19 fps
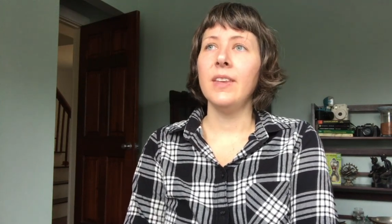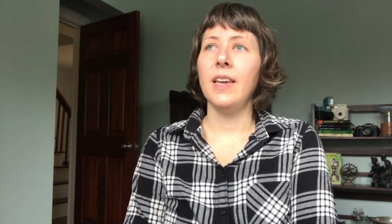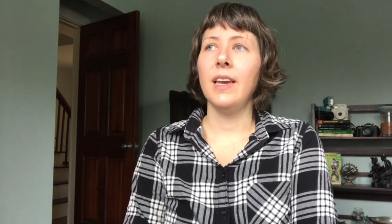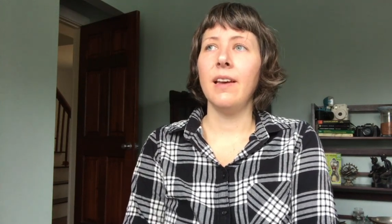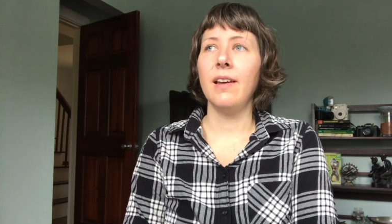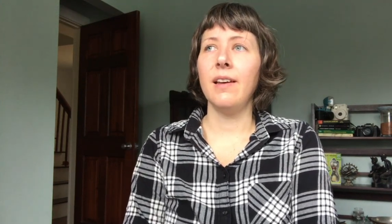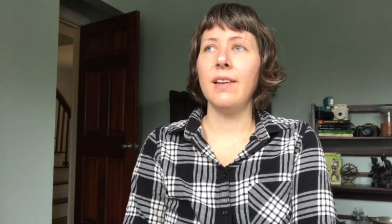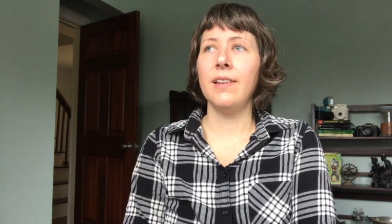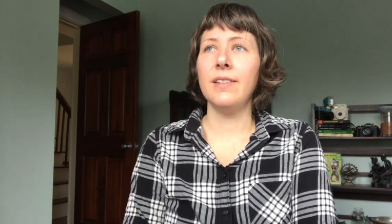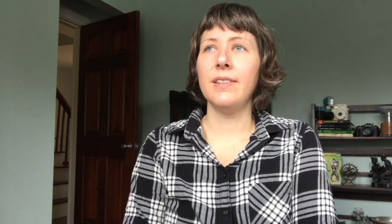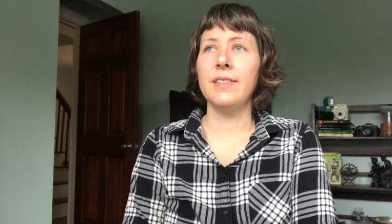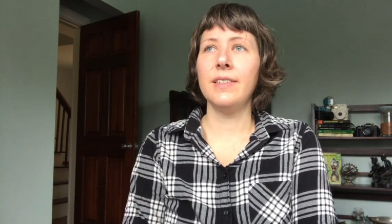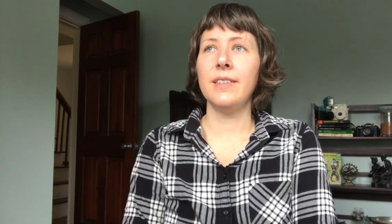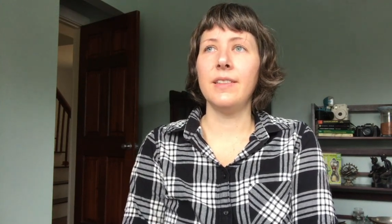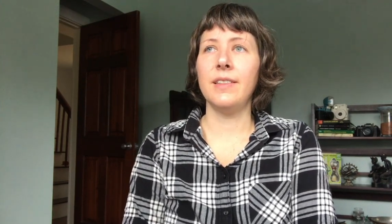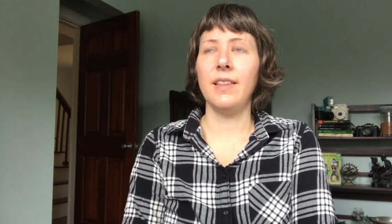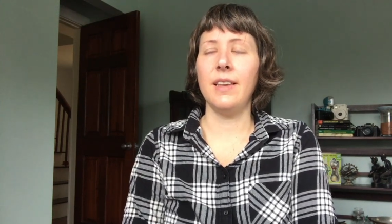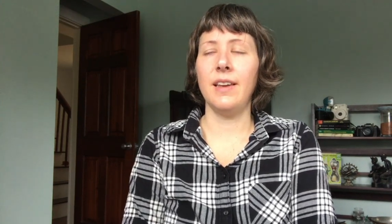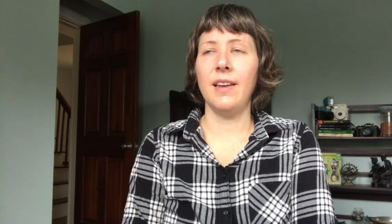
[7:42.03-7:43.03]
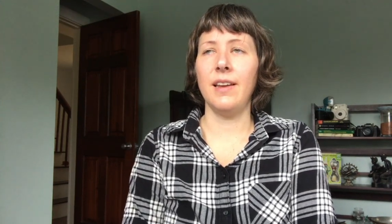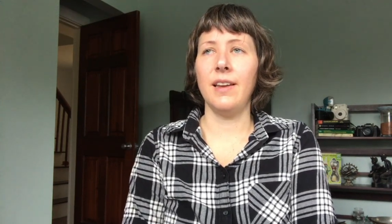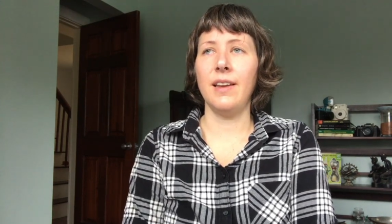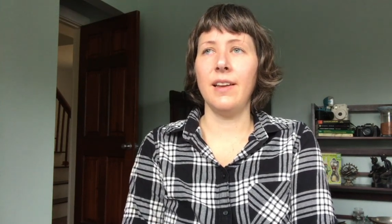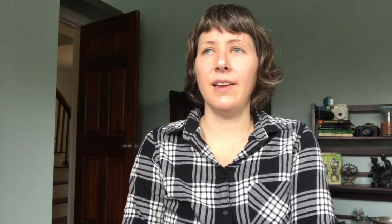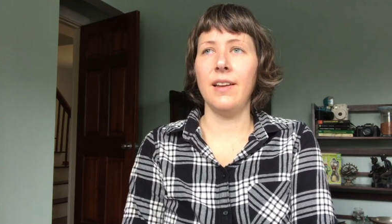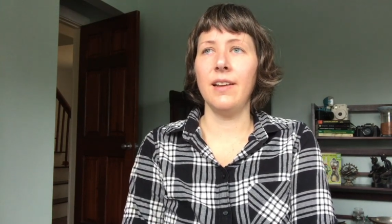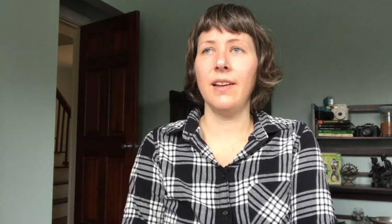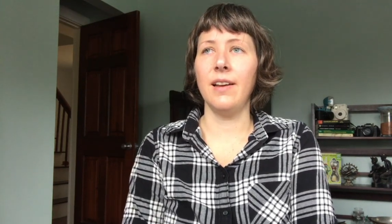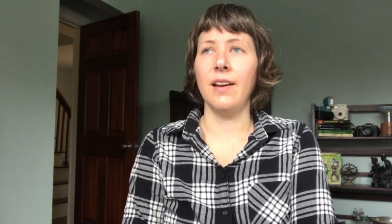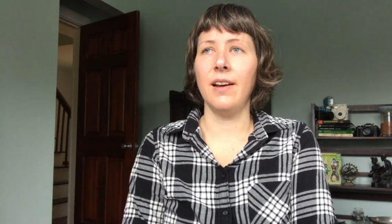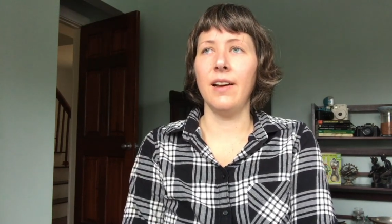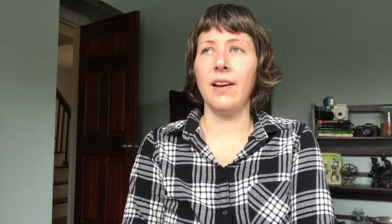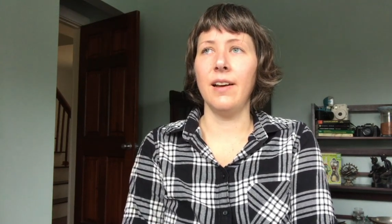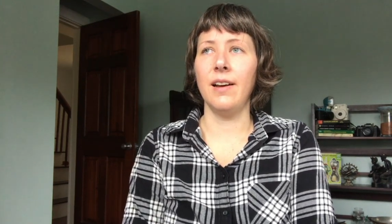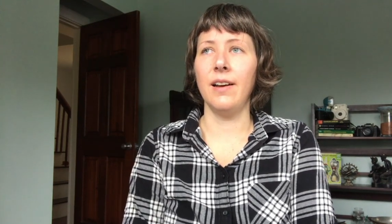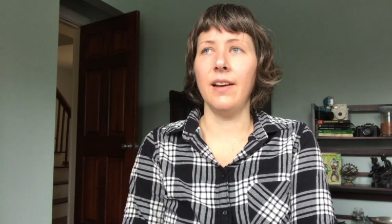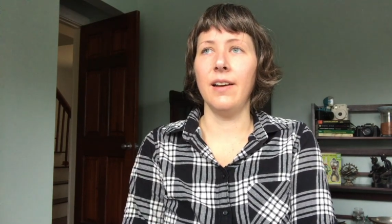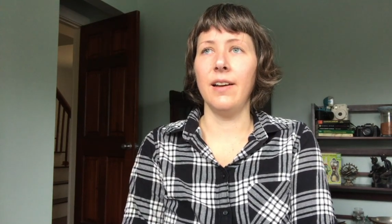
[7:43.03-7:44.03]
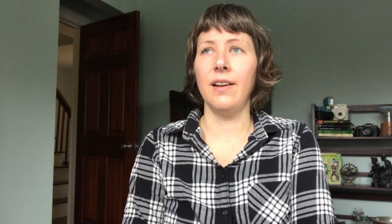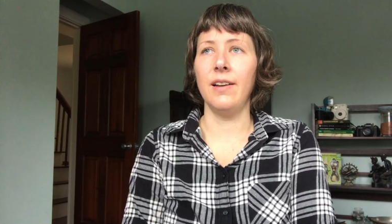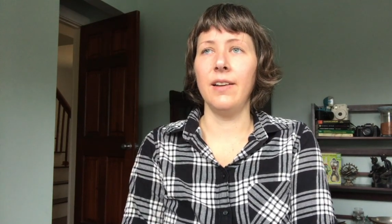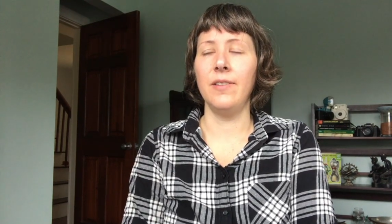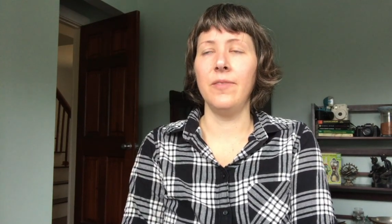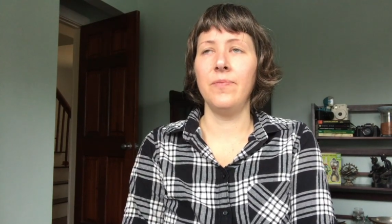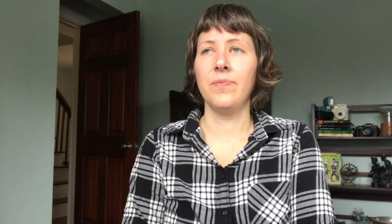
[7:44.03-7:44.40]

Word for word: and they uh,